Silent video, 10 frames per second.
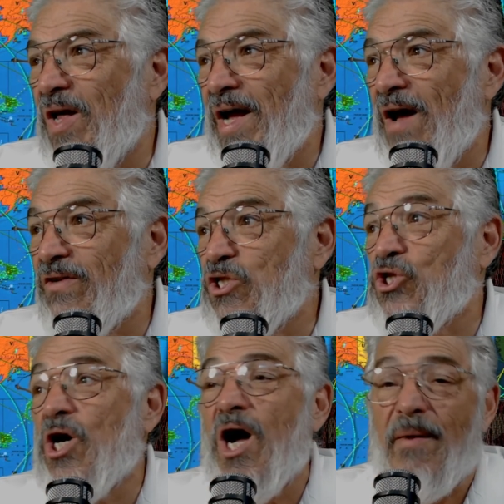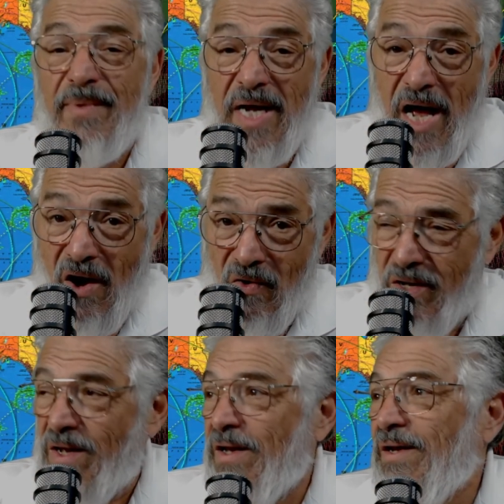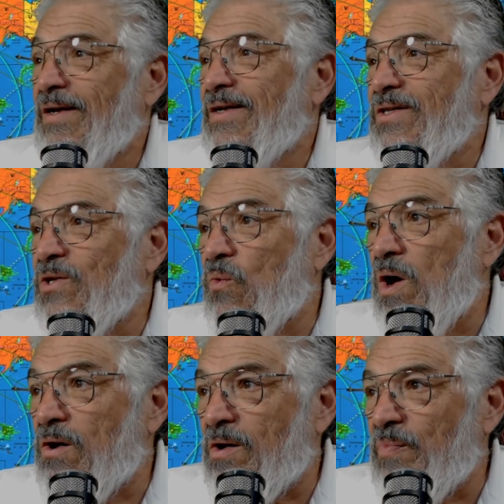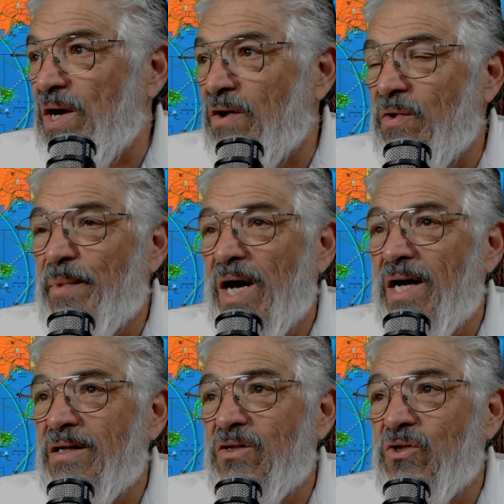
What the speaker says: I have a job now, You're welcome there, Iman.